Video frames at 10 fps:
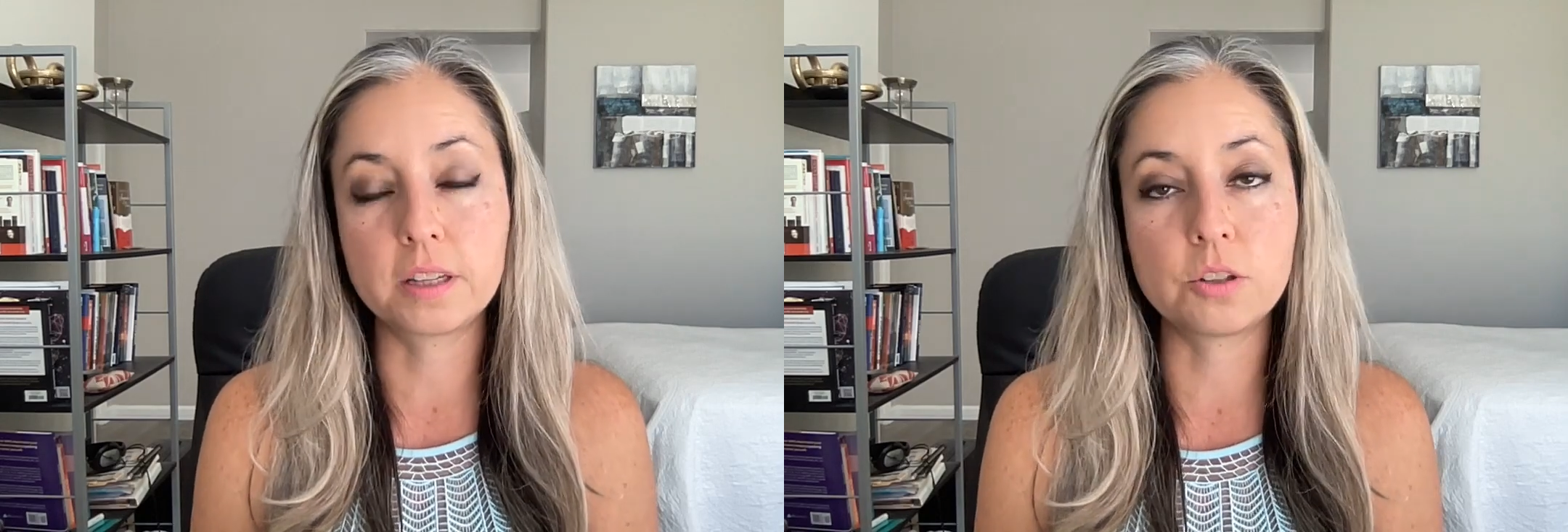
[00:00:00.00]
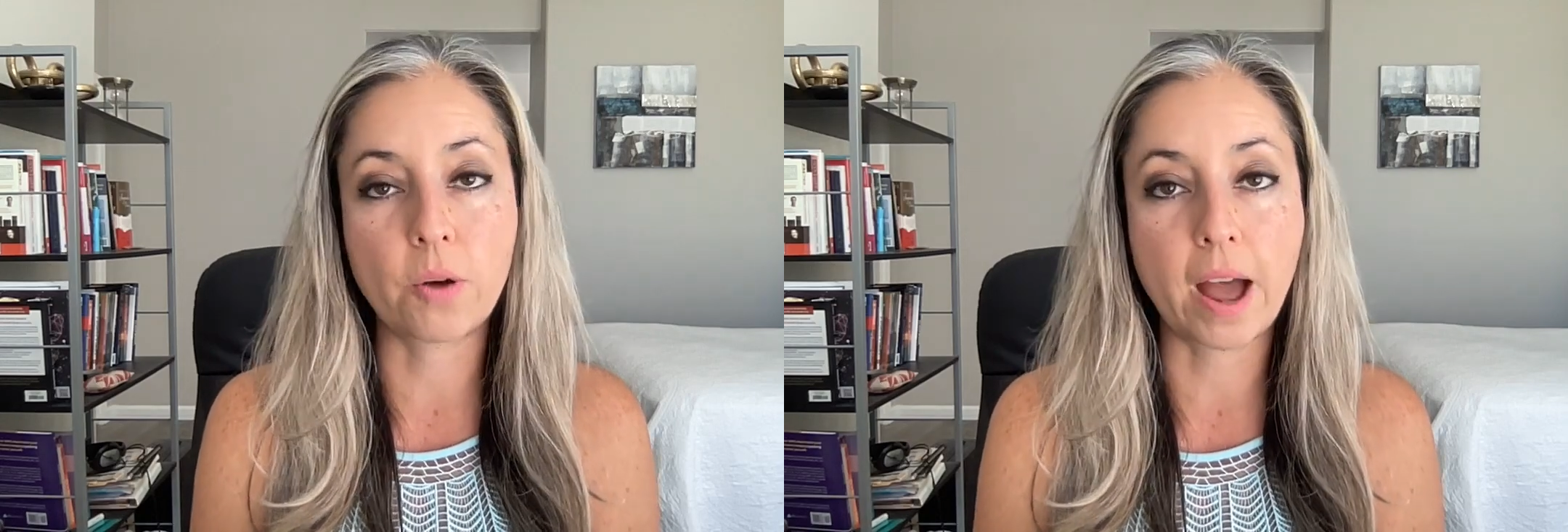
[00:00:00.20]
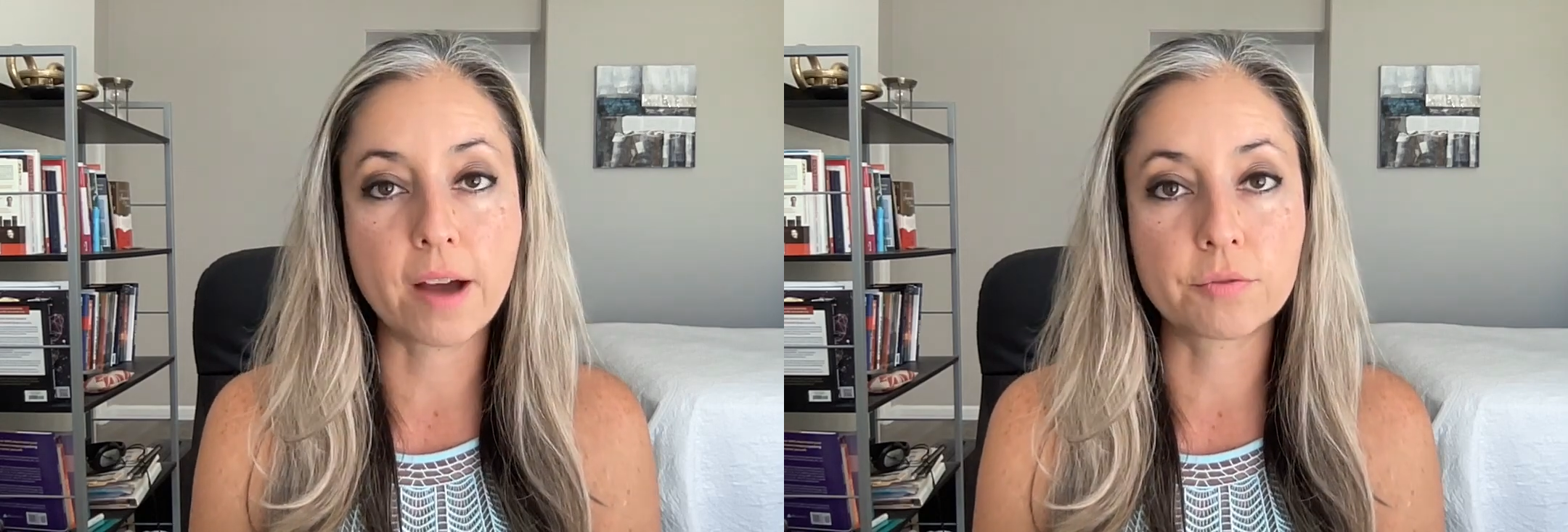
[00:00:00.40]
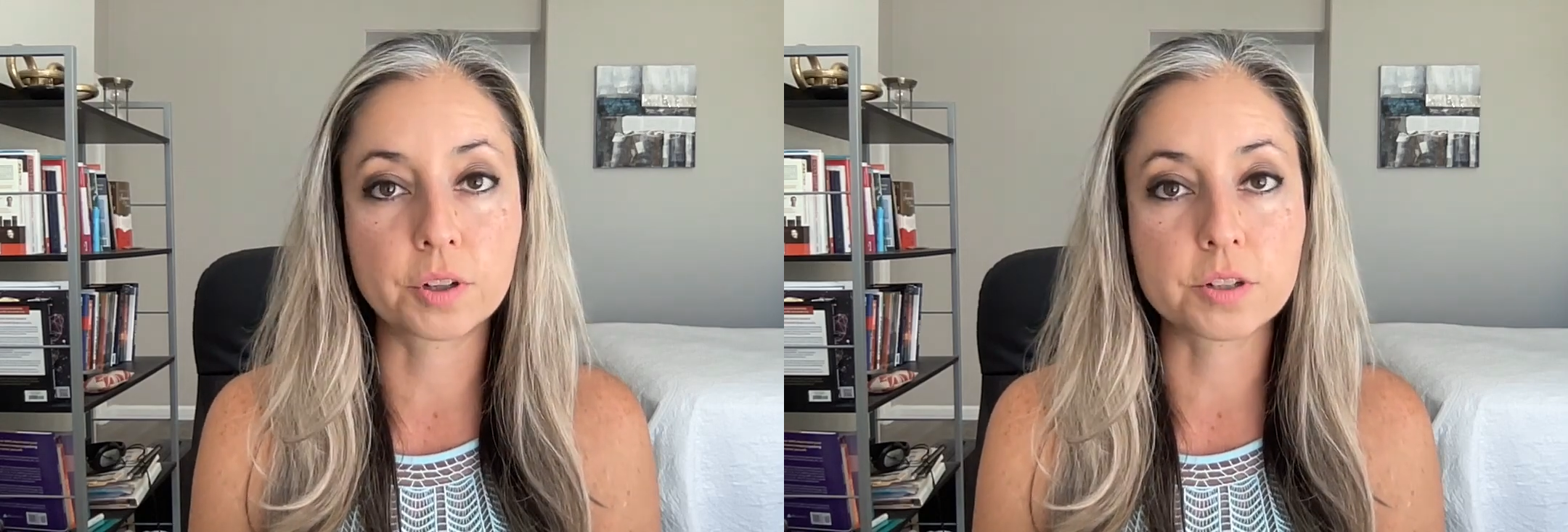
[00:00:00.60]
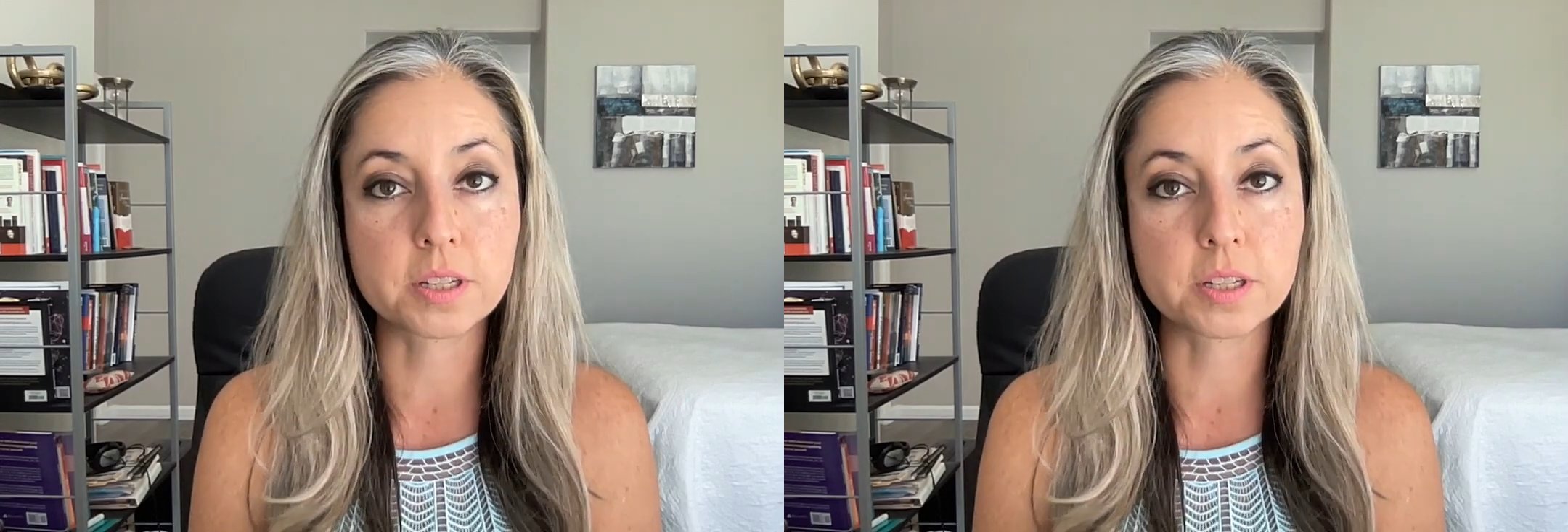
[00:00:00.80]
that you have for
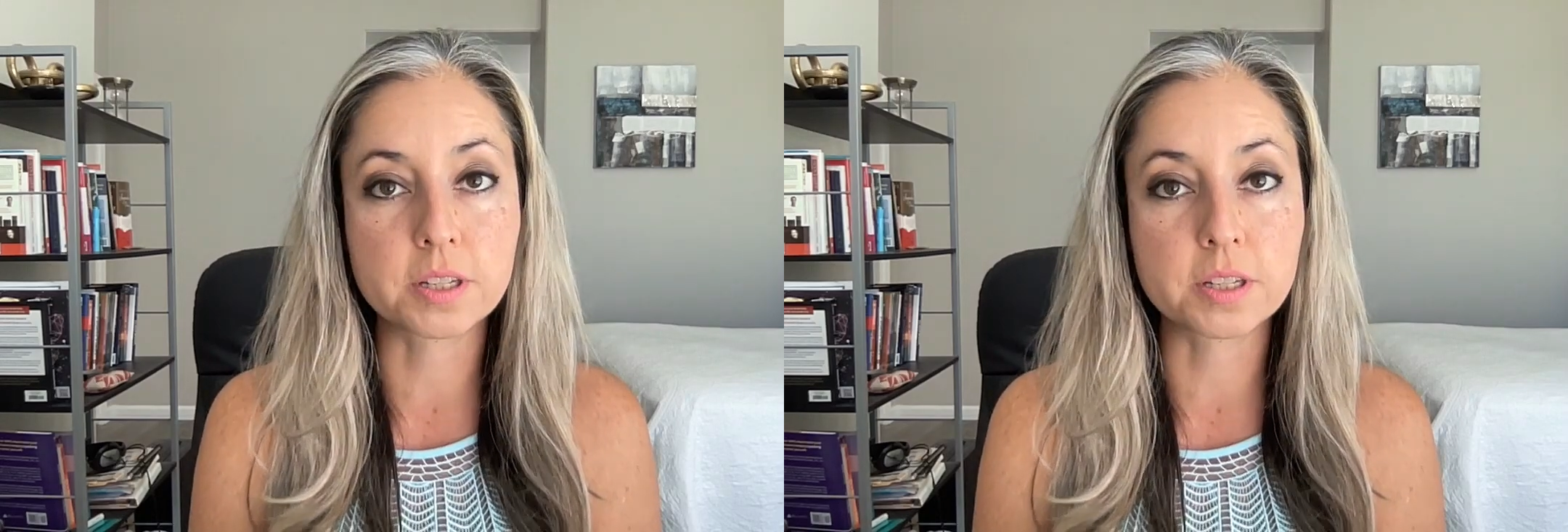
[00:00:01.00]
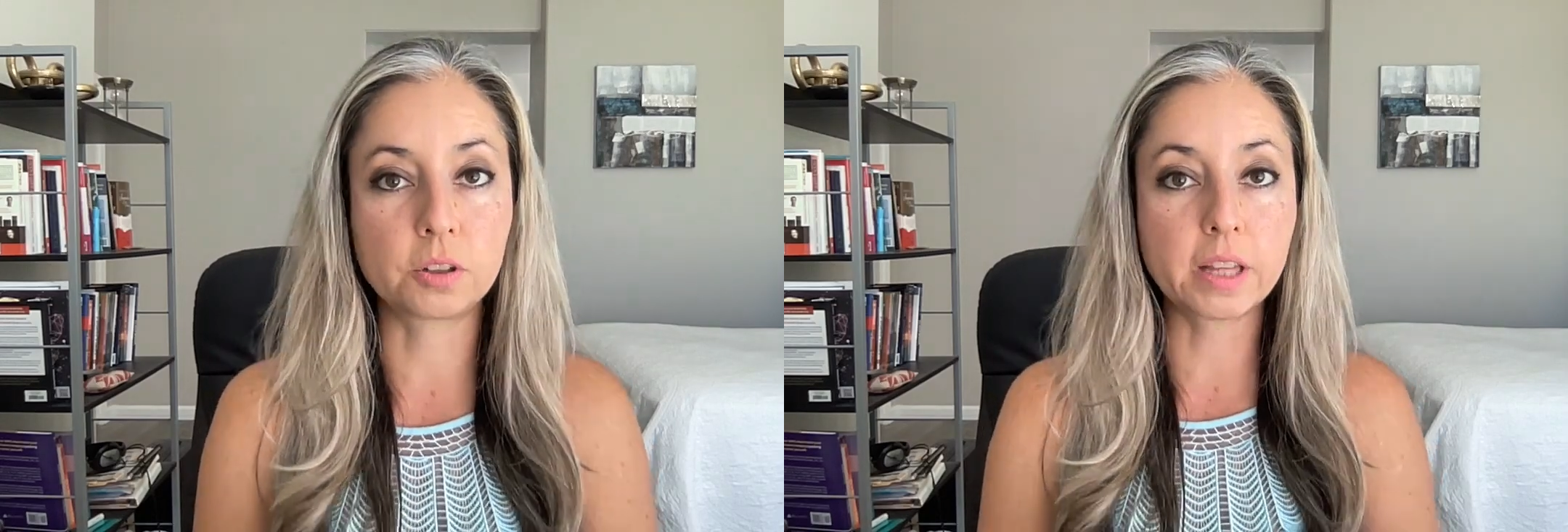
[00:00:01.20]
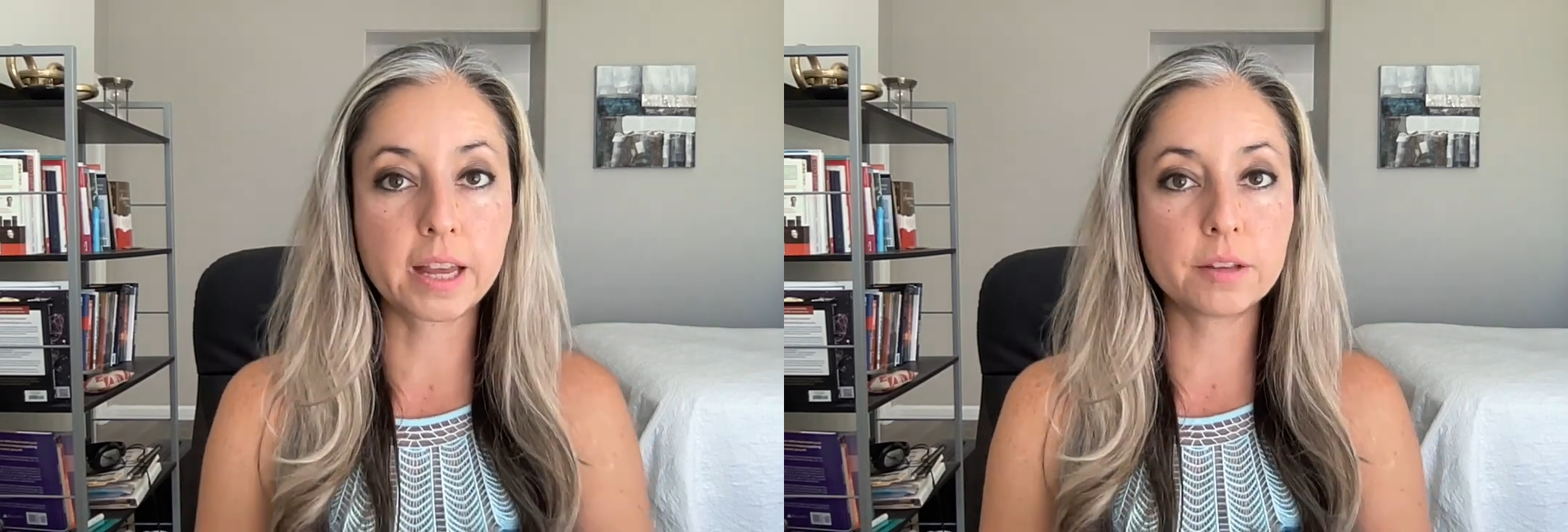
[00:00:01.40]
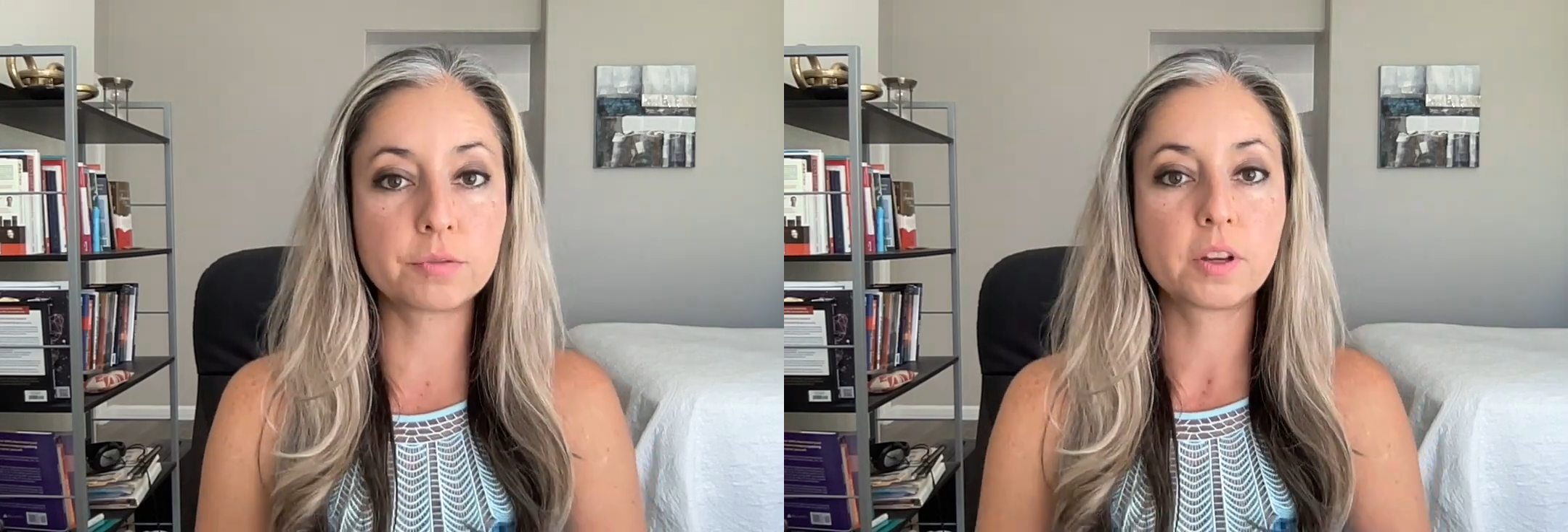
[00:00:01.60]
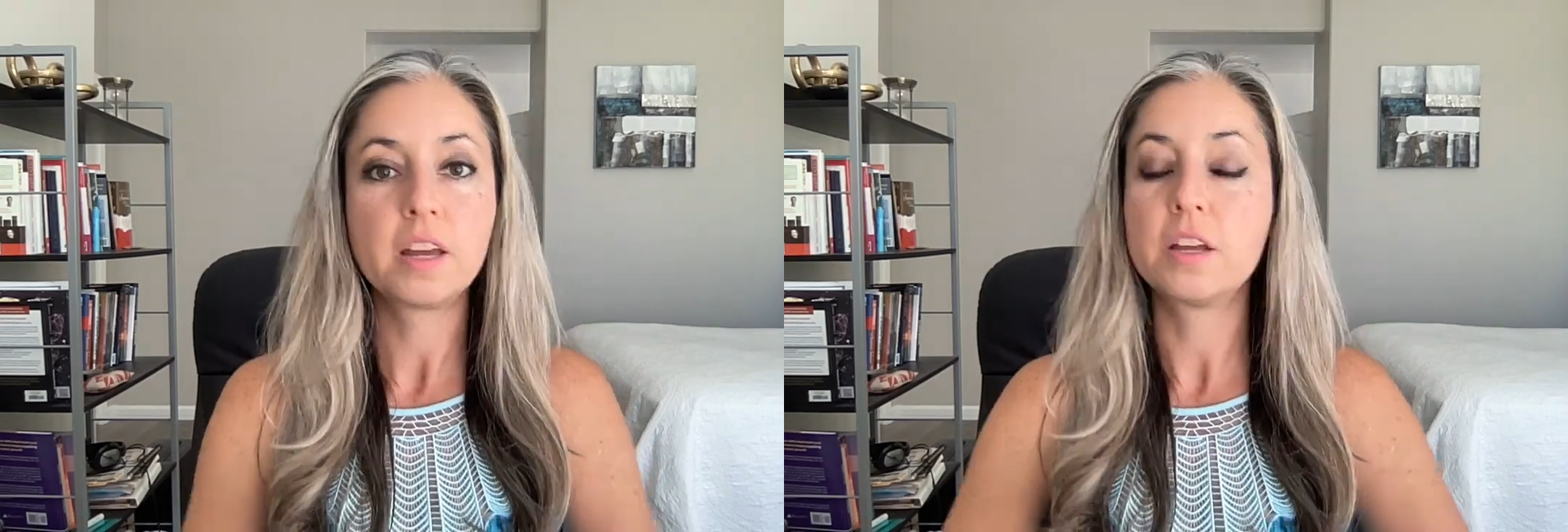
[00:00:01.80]
yourself in your life?